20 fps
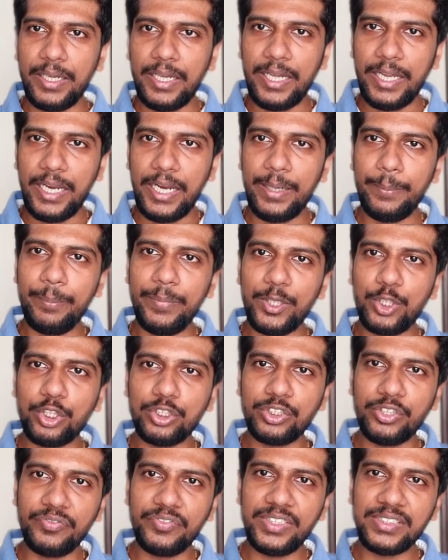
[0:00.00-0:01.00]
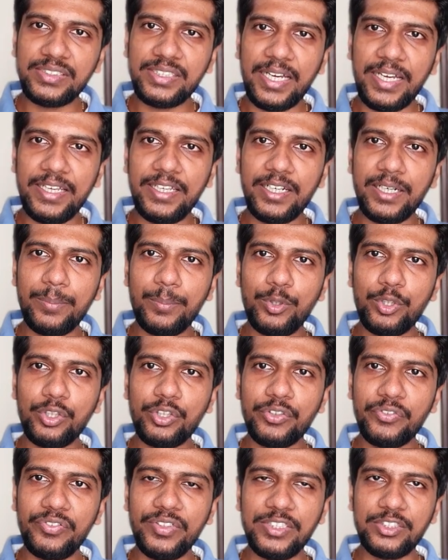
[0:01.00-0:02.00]
And because of this higher amount
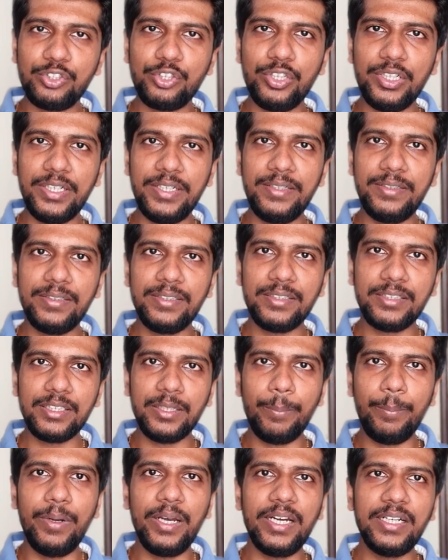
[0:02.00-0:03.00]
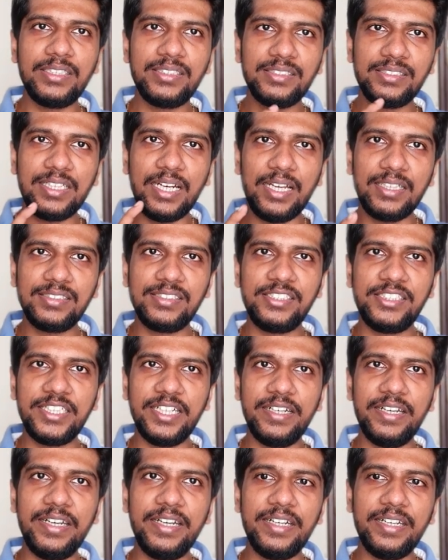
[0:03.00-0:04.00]
of insulin, the blood starts
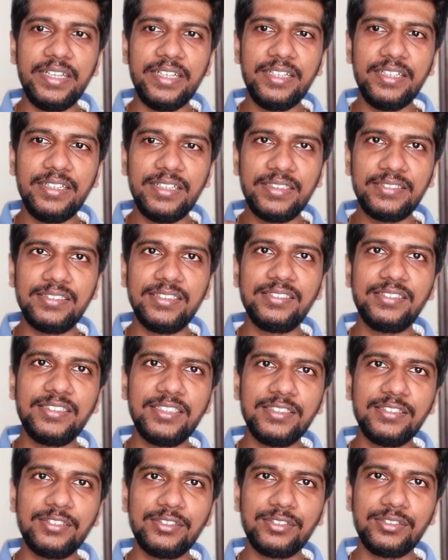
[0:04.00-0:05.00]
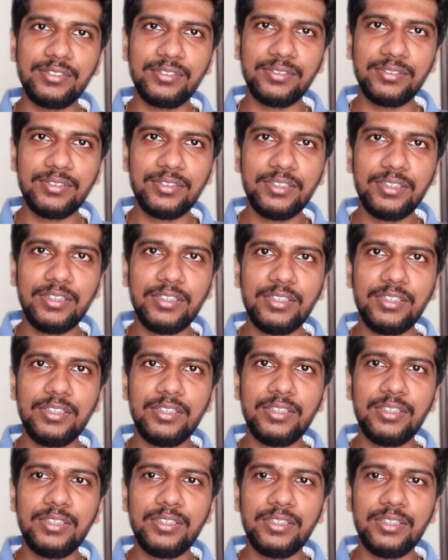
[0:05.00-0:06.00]
generating resistance
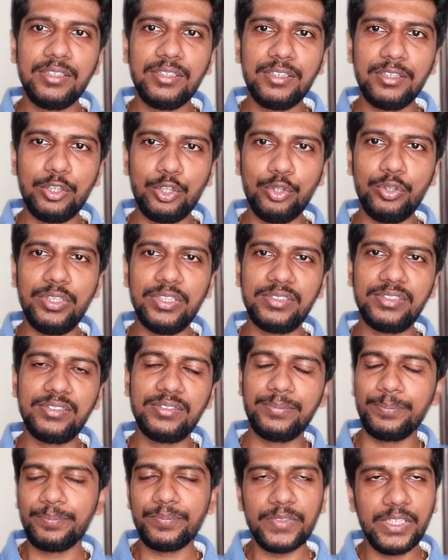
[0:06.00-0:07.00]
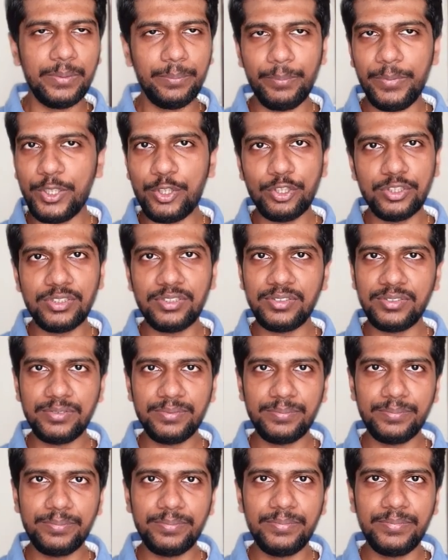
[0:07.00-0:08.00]
to this. Because
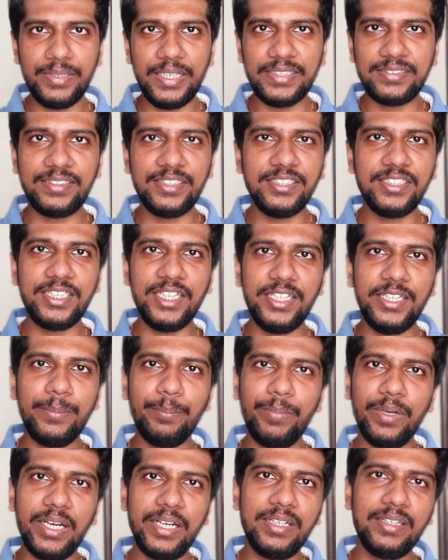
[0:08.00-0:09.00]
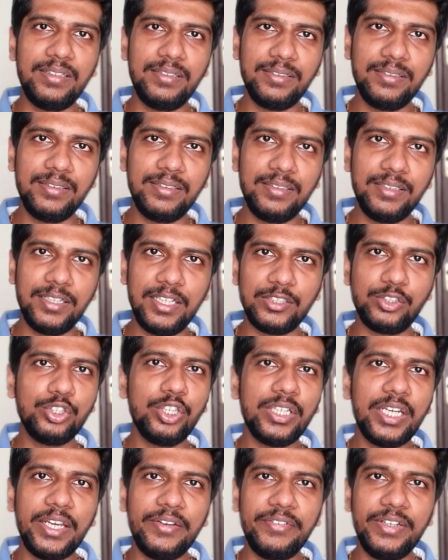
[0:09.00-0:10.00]
essentially blood does
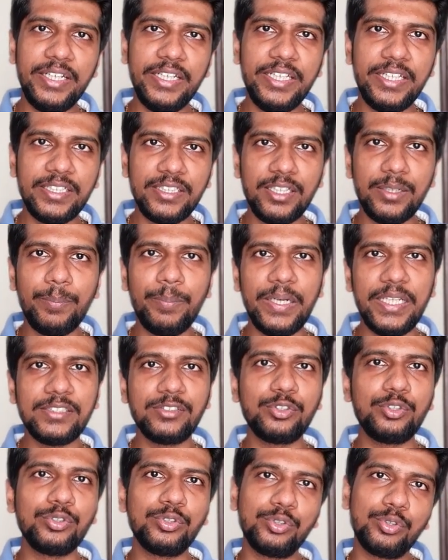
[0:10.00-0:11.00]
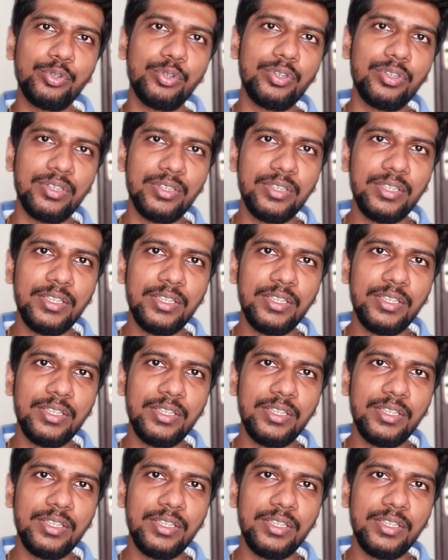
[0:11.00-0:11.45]
not have any other place to store